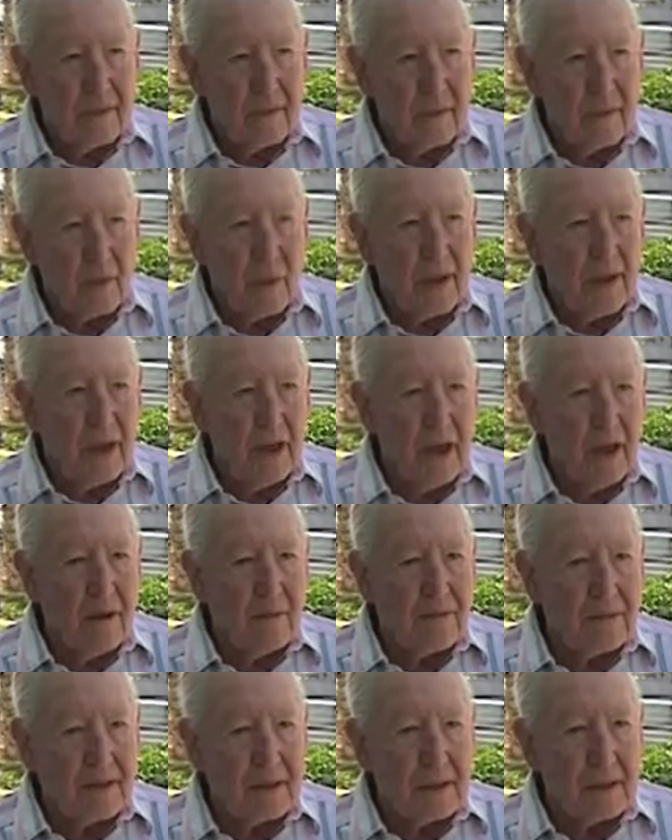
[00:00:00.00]
One
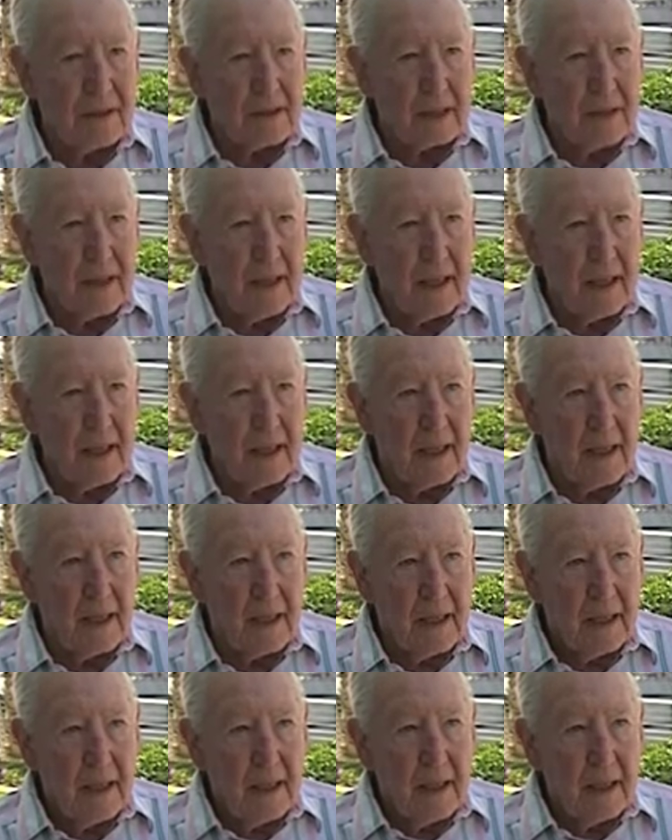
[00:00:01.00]
hopes that uh,
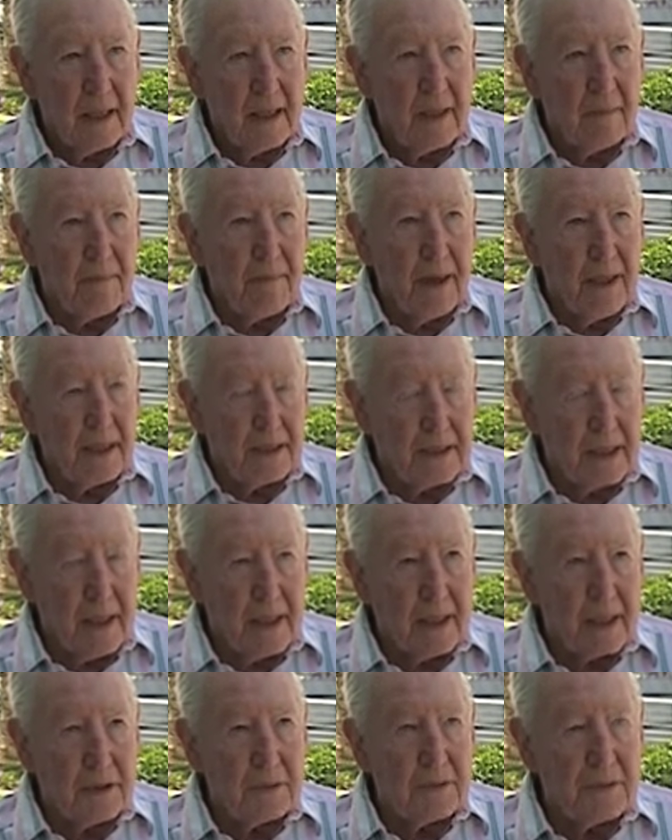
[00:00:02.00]
the
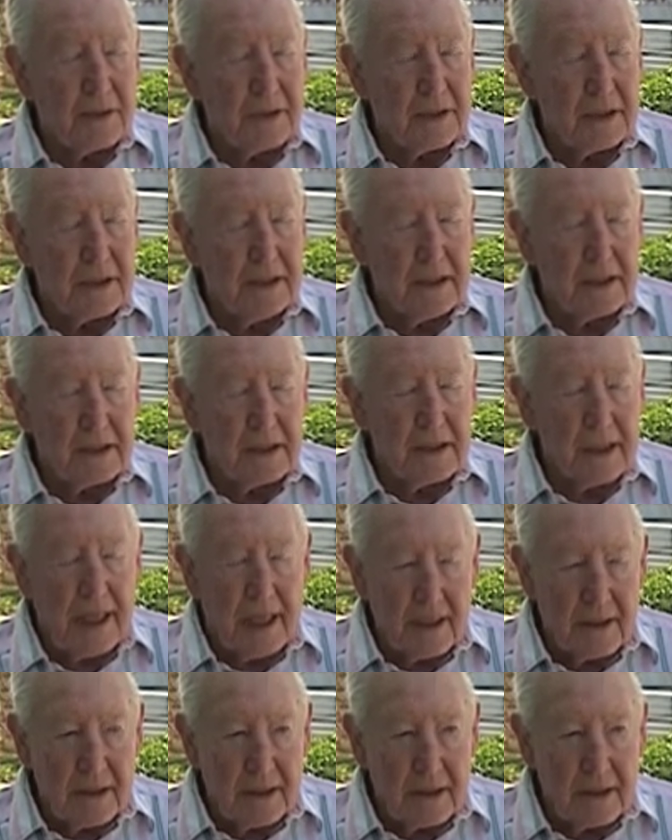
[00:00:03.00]
Pakistanis will see
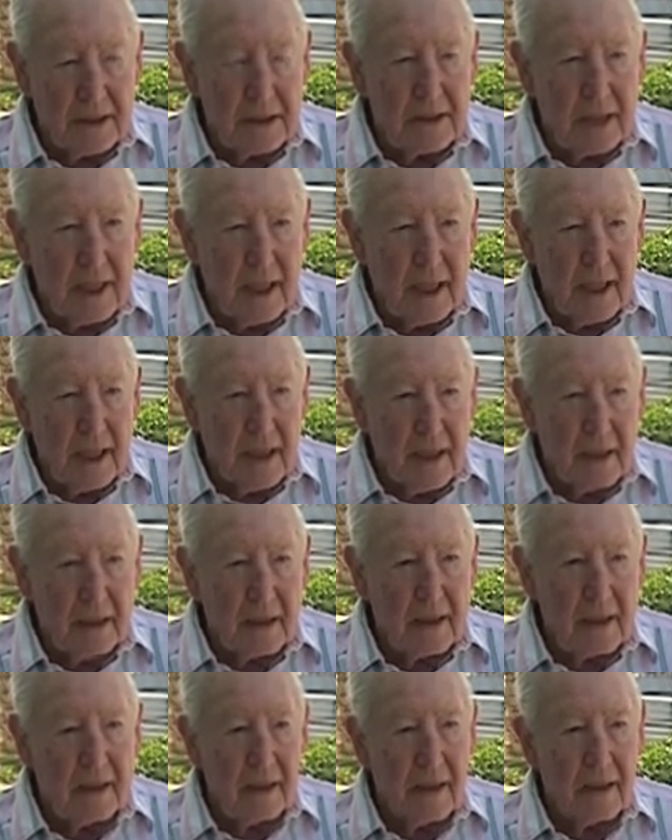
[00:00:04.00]
sense
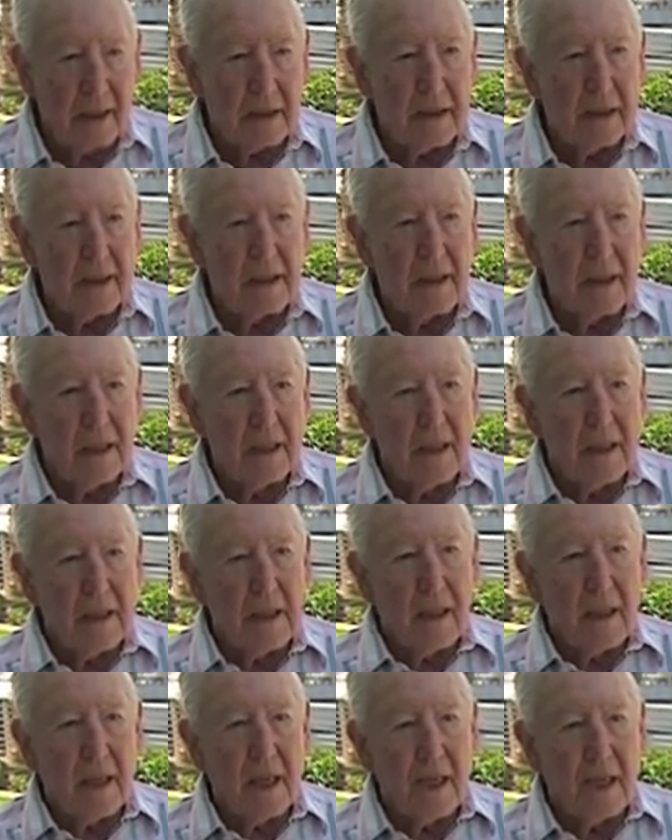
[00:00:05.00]
and that
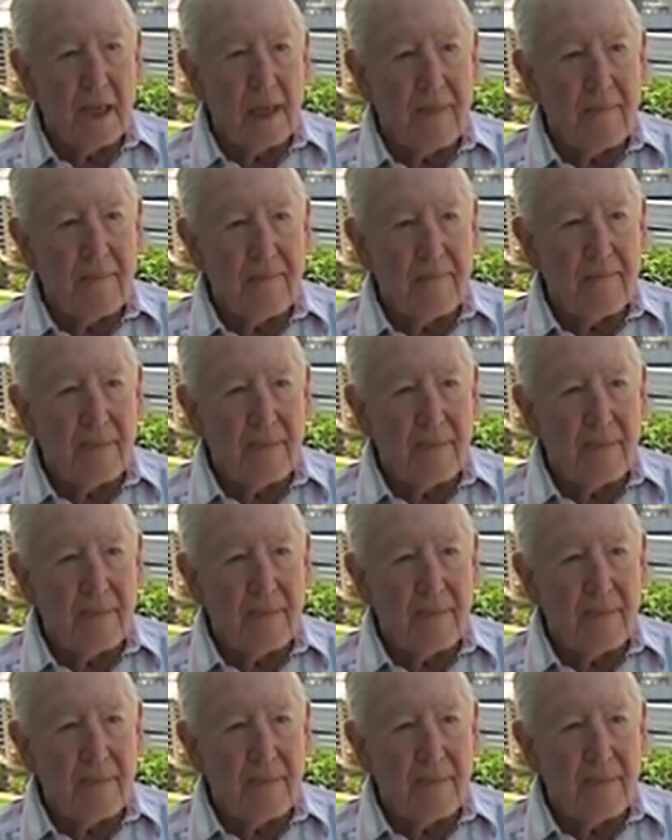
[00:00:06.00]
um,